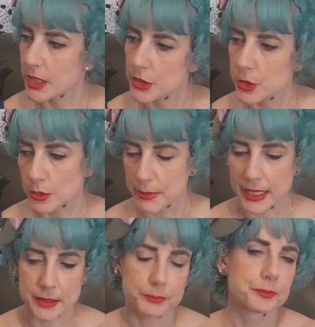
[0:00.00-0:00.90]
your
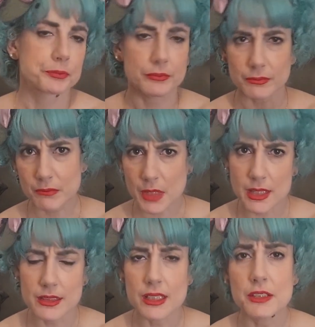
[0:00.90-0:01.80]
body,
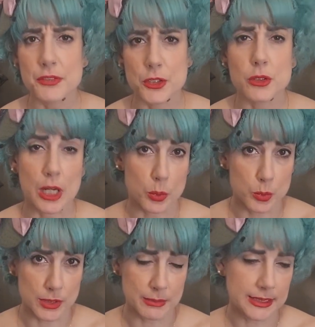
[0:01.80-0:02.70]
and if you're a
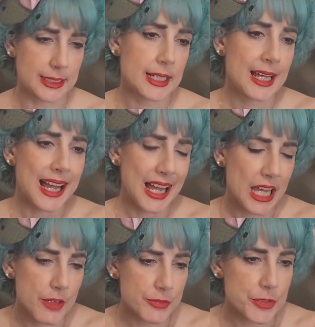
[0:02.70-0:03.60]
woman, I
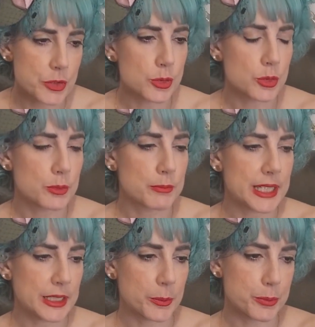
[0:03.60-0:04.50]
have to
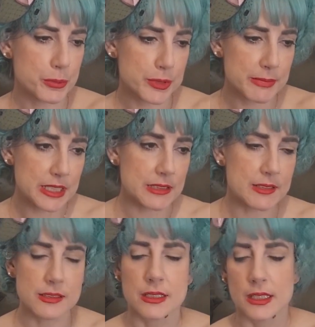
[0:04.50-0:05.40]
make a
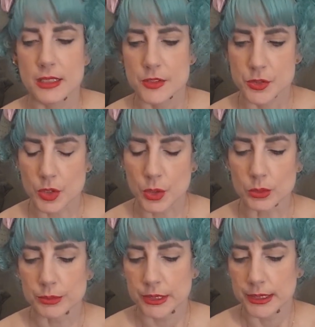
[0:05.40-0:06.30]
premise.
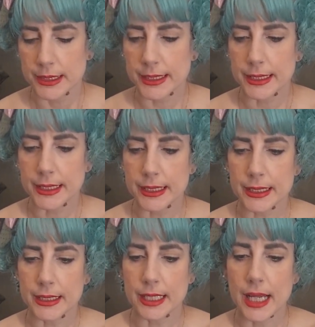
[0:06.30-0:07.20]
So
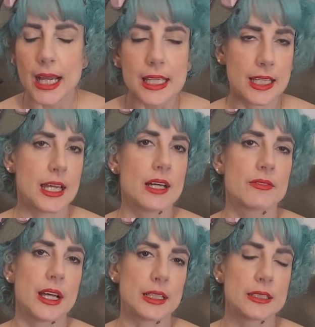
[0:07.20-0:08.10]
I
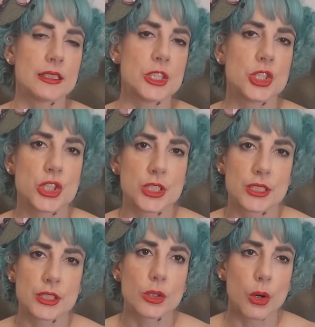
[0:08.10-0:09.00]
have a
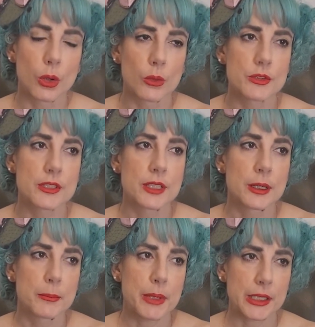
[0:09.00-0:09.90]
condition called
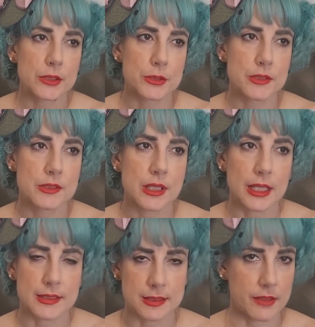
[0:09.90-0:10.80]
pectus
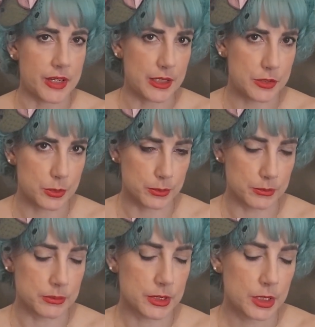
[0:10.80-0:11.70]

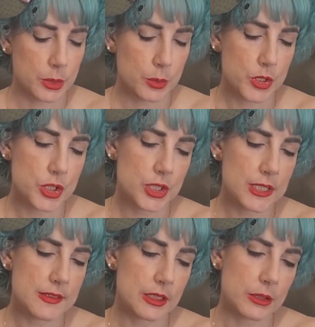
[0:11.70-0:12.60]
excavatum, which
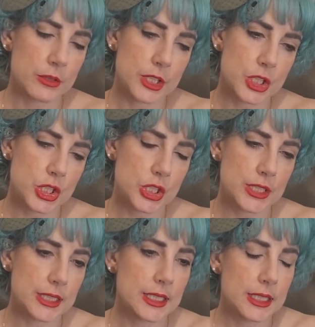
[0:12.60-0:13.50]
is a
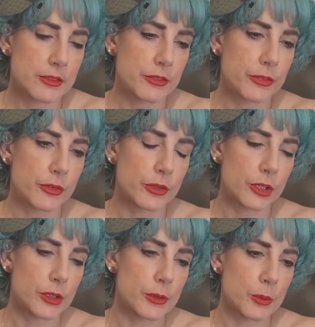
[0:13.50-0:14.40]
condition
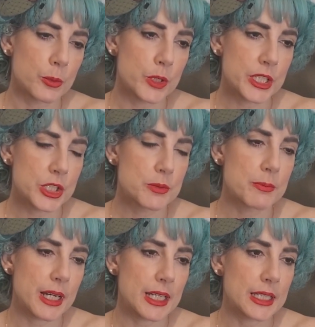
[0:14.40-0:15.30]
for which
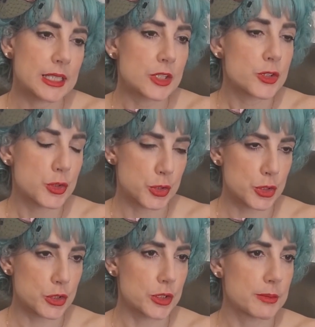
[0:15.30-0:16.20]
my
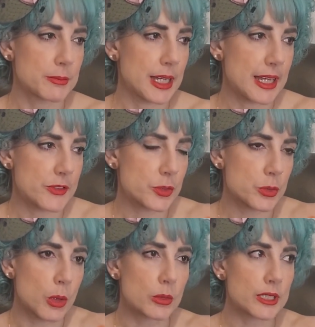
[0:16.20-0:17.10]
sternum has
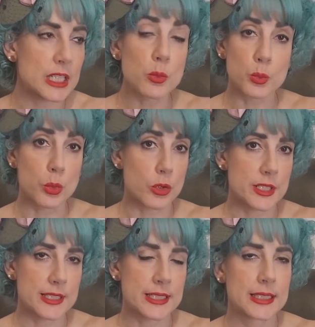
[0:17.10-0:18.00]
grown
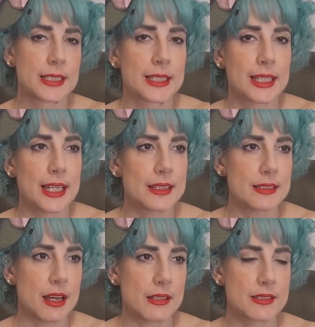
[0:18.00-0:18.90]
inward and
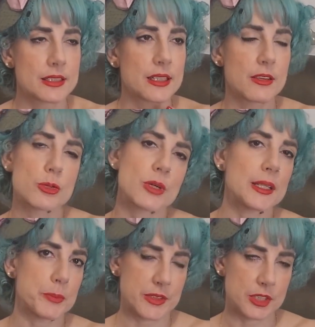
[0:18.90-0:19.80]
not in the
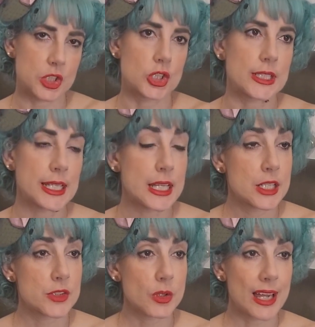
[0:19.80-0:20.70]
right position.
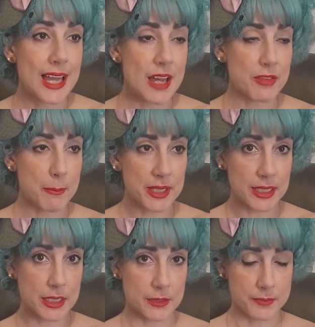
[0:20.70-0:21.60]
So I have a
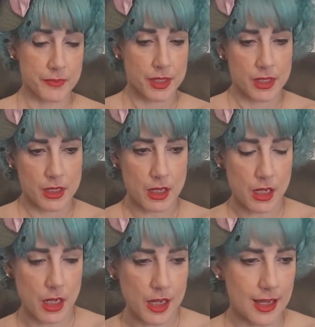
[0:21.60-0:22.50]
big
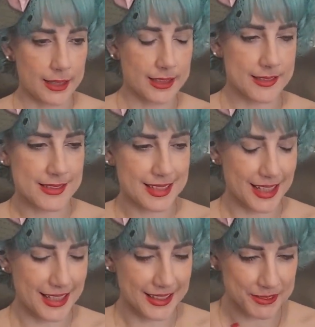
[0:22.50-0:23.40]
I can
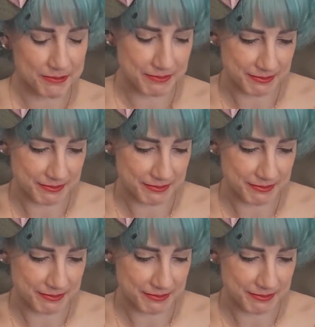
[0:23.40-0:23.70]
say